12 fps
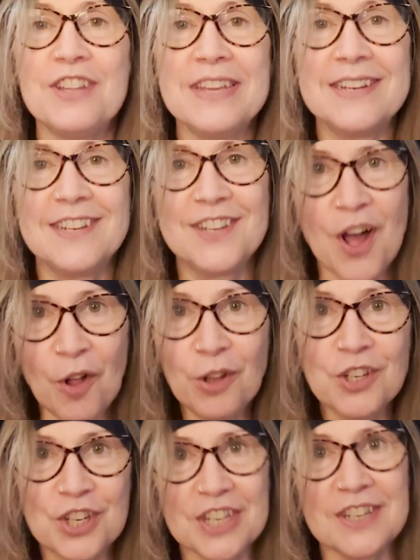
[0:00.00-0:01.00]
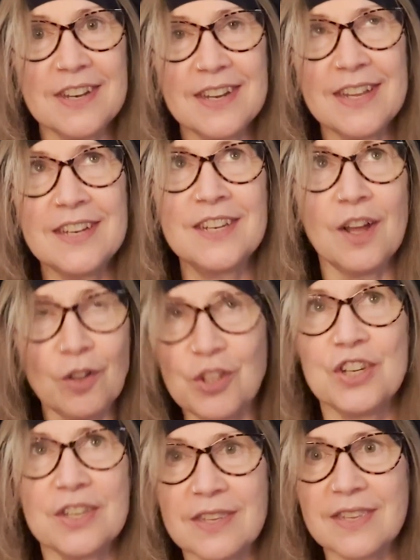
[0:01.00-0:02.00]

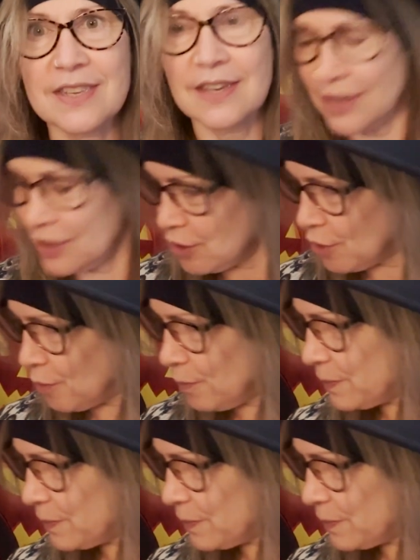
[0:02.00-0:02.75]
indulgence, you know.